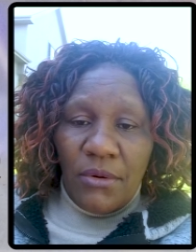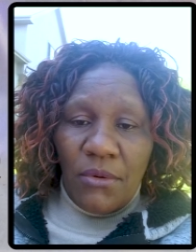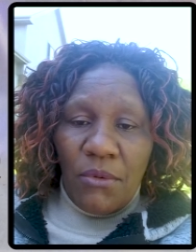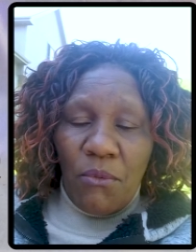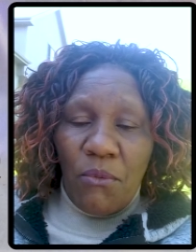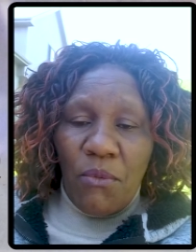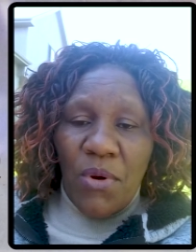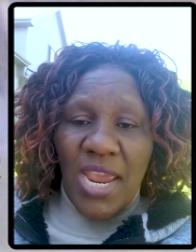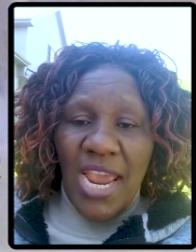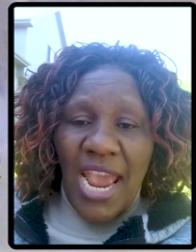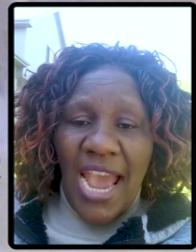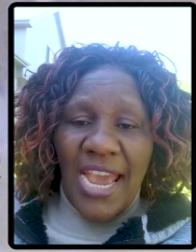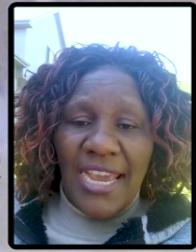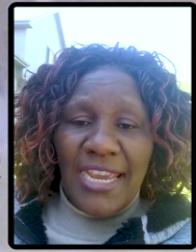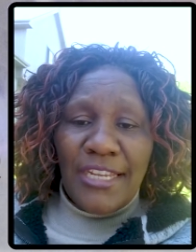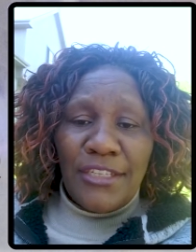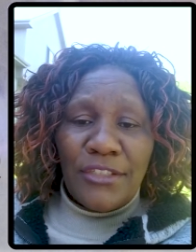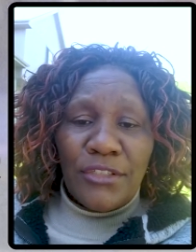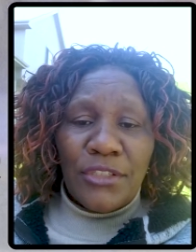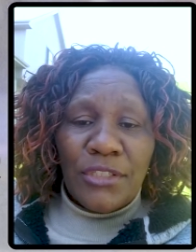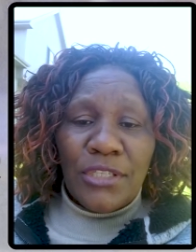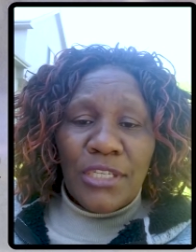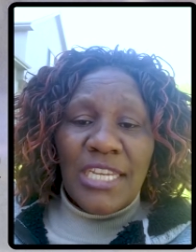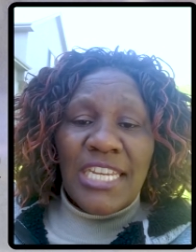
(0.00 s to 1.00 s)
we are
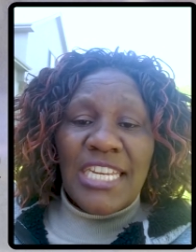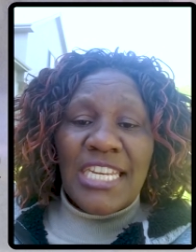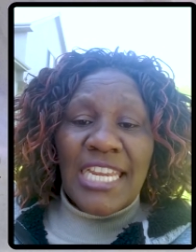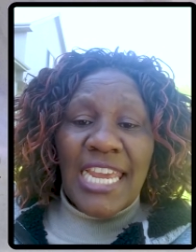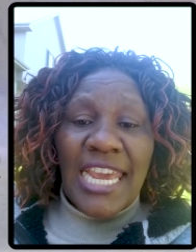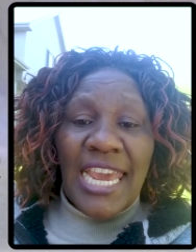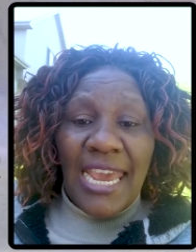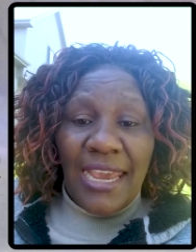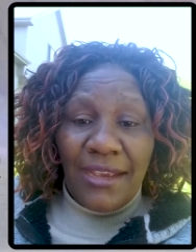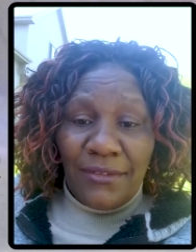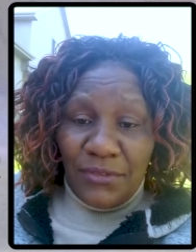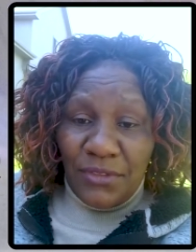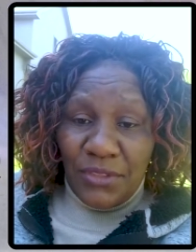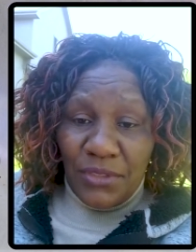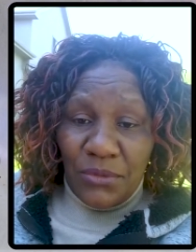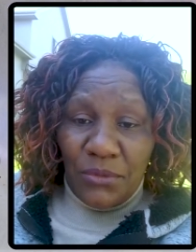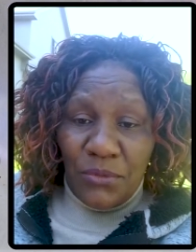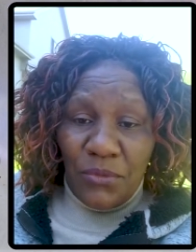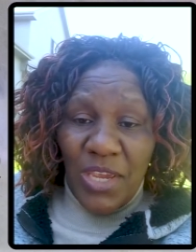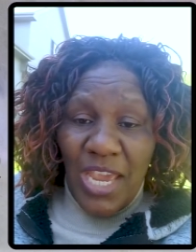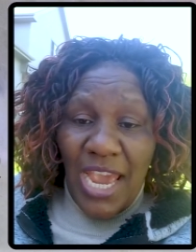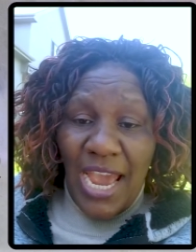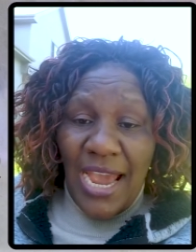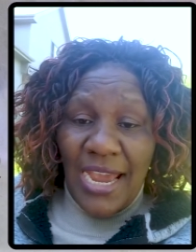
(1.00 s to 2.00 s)
in, in caves,
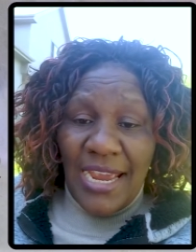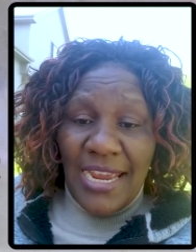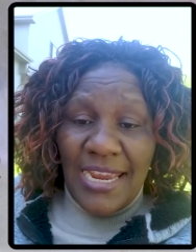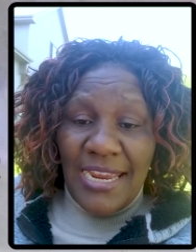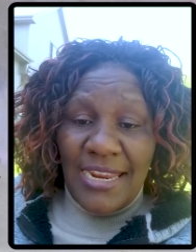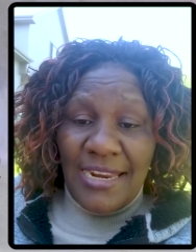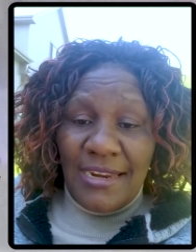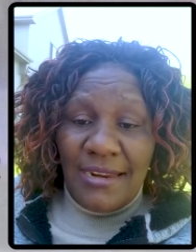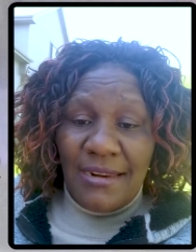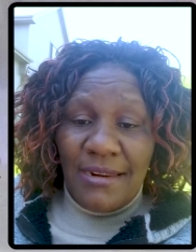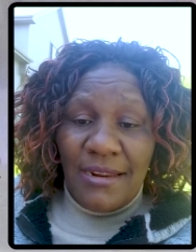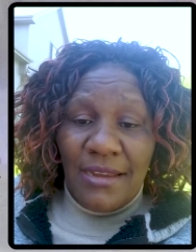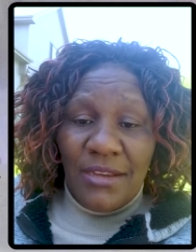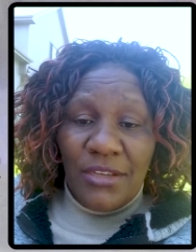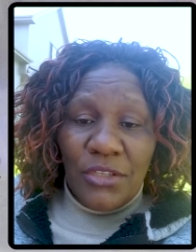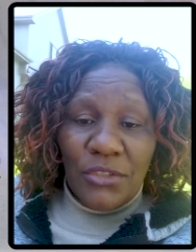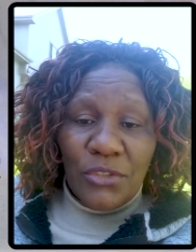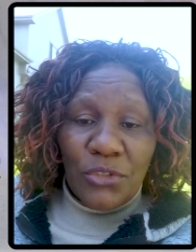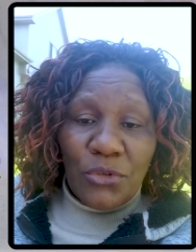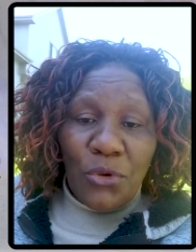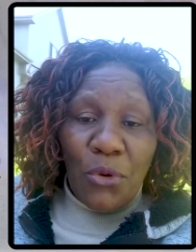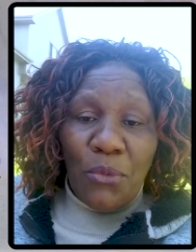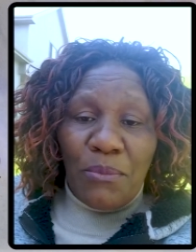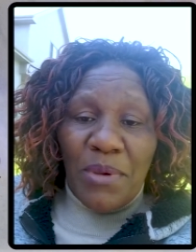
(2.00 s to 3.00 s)
we are in
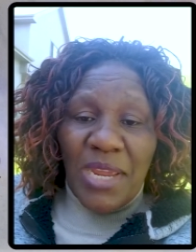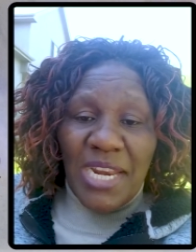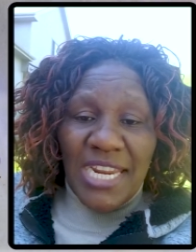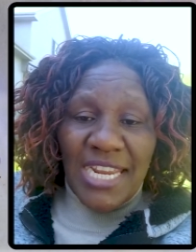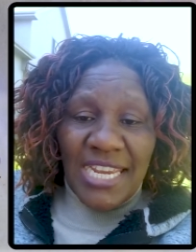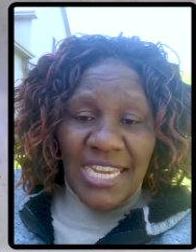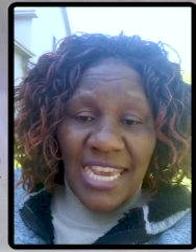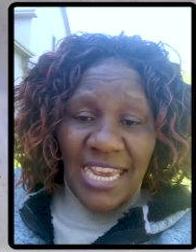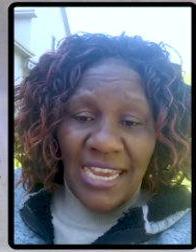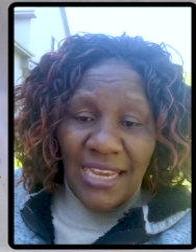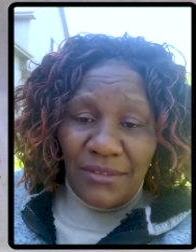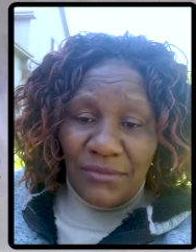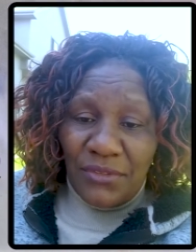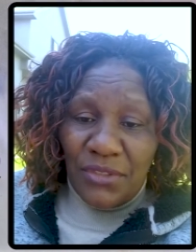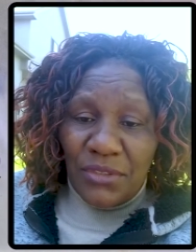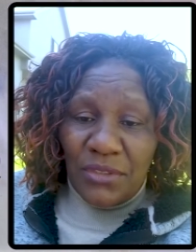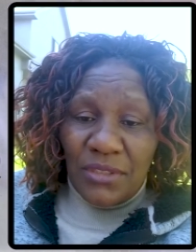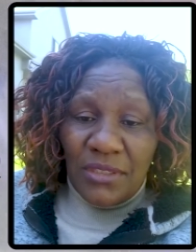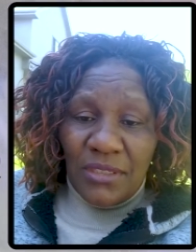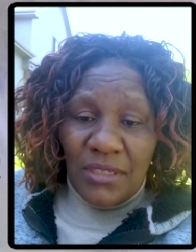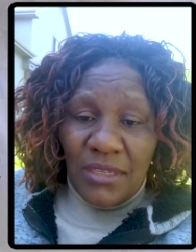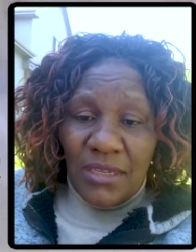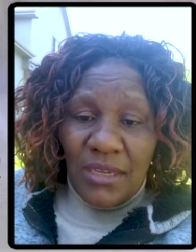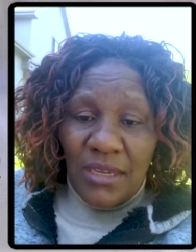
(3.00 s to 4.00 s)
so many
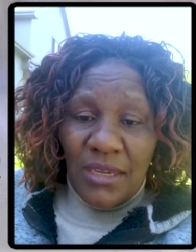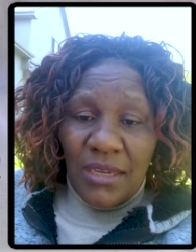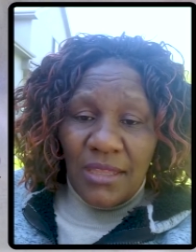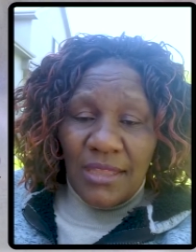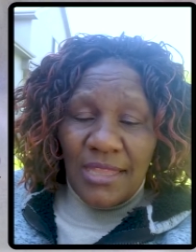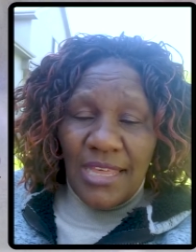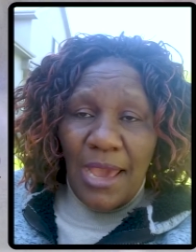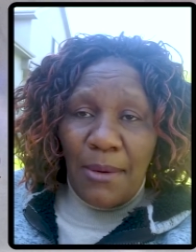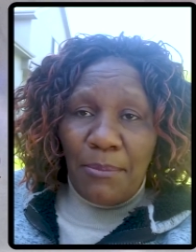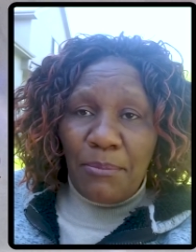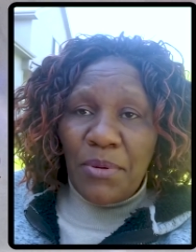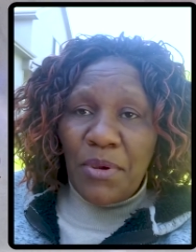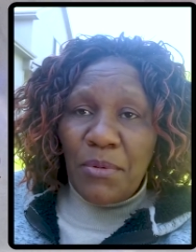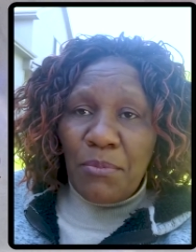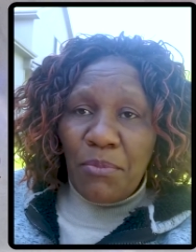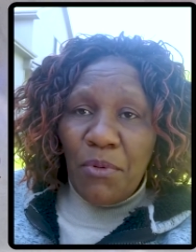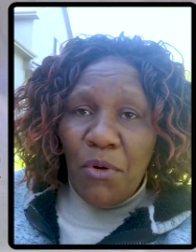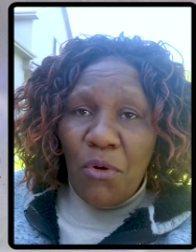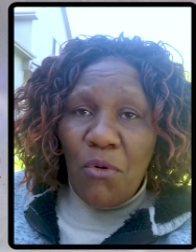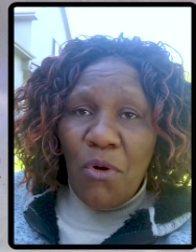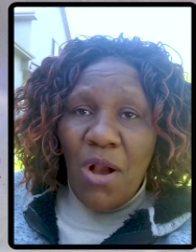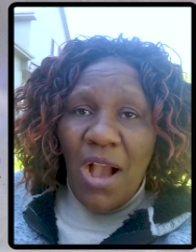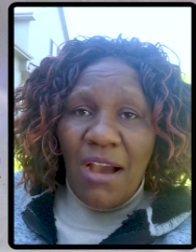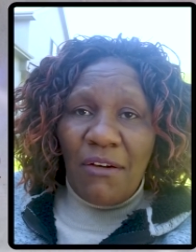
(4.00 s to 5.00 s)
caves. There are
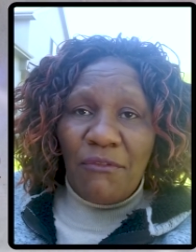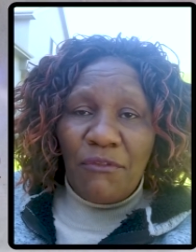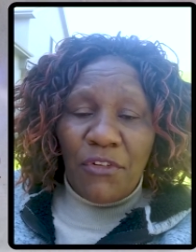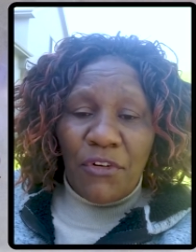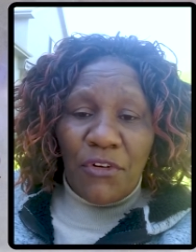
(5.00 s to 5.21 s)
people who have